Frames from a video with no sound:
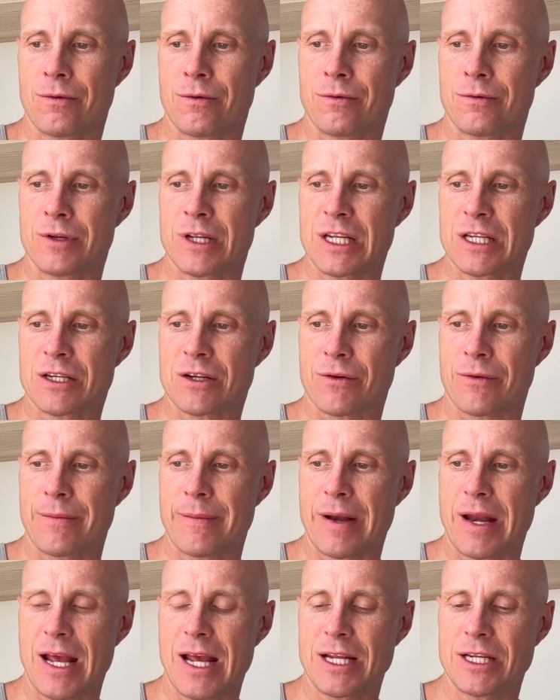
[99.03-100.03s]

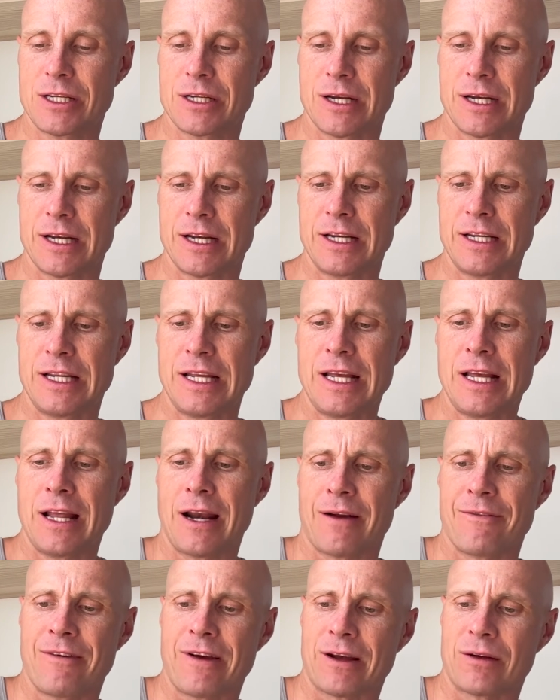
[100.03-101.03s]
discrimination and
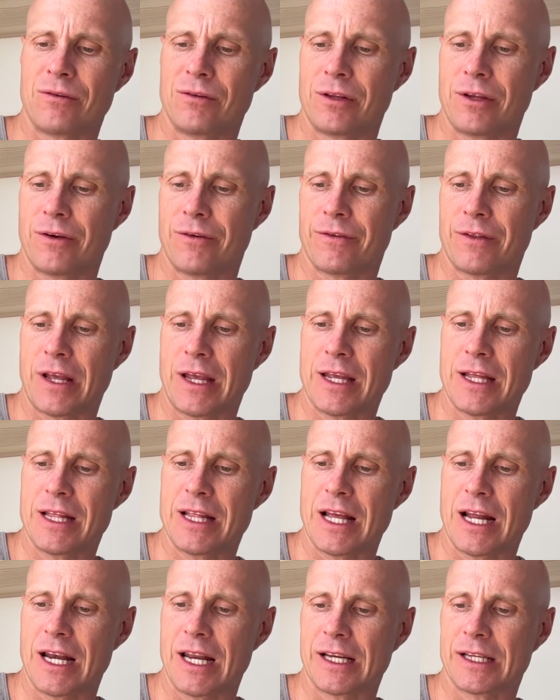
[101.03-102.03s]
dhira faculty of the
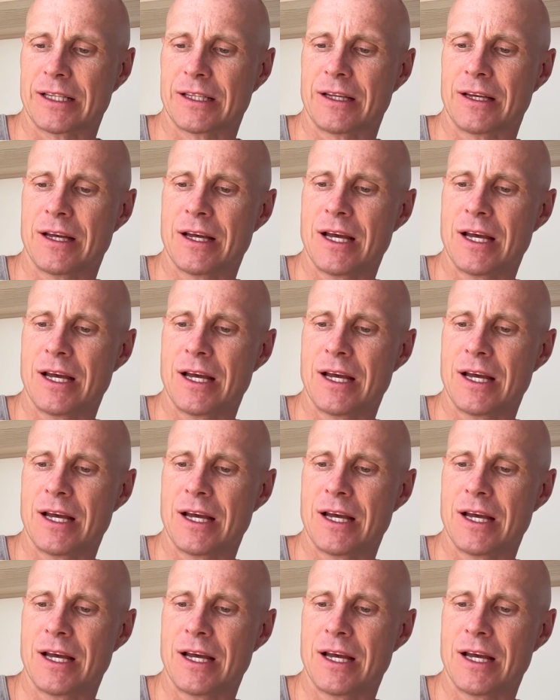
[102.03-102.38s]
intellect